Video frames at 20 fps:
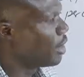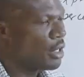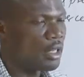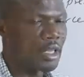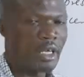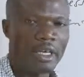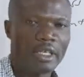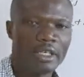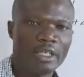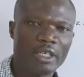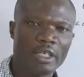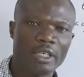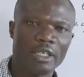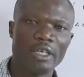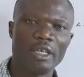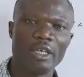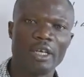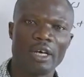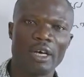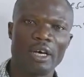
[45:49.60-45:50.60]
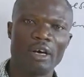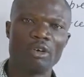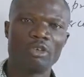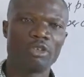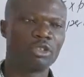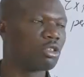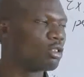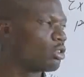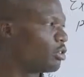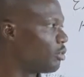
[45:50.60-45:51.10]
(13
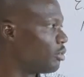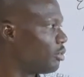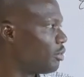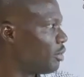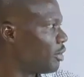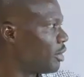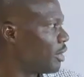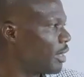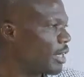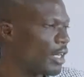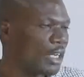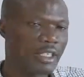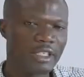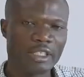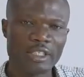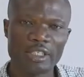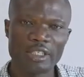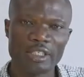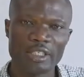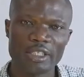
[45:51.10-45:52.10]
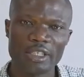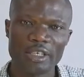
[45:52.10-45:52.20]
out of 30).